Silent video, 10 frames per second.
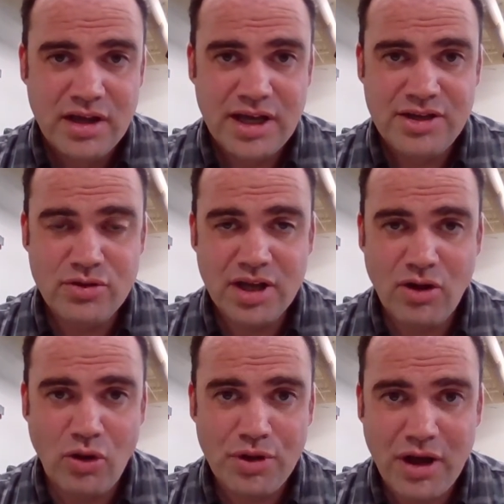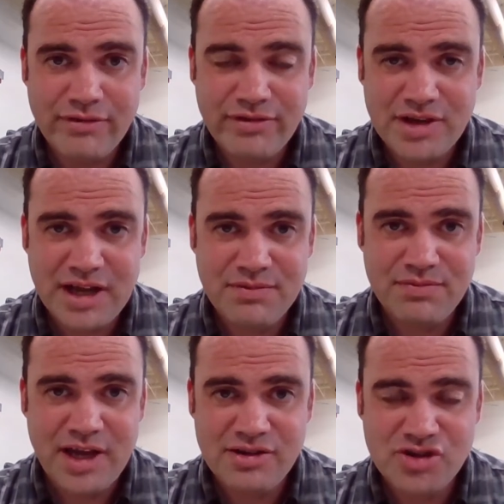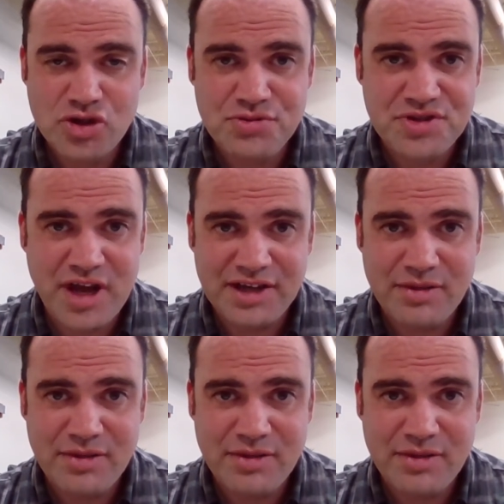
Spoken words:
And you can hold off and choose not